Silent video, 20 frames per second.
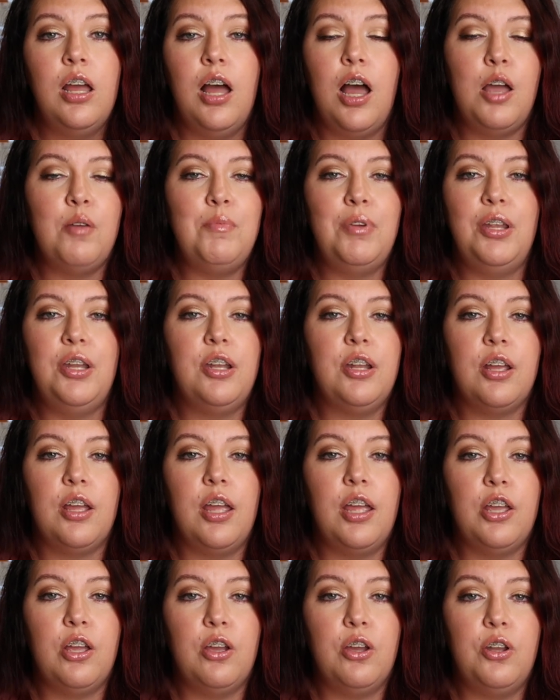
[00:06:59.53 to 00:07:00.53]
I mean,
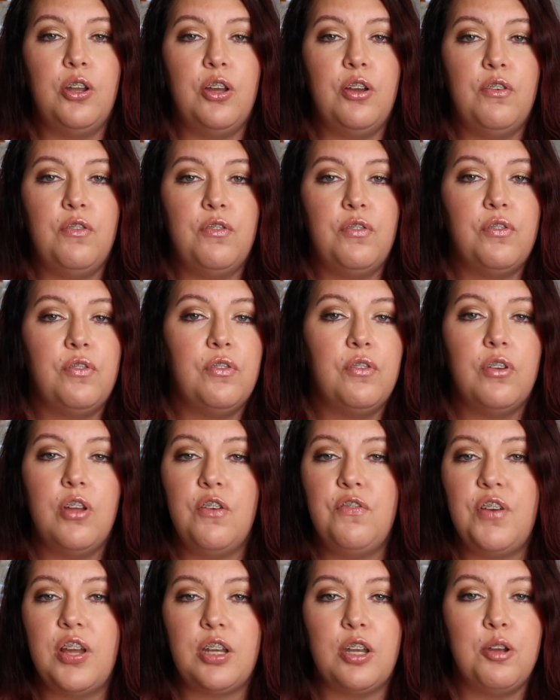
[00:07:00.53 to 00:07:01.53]
it could have
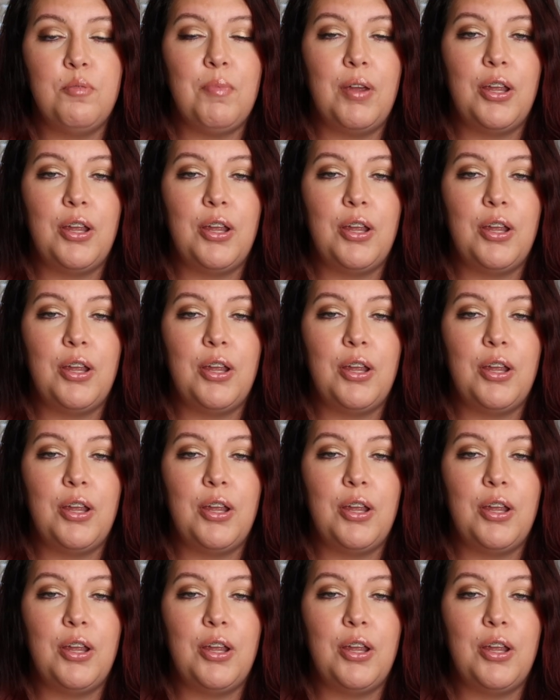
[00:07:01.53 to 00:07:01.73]
affected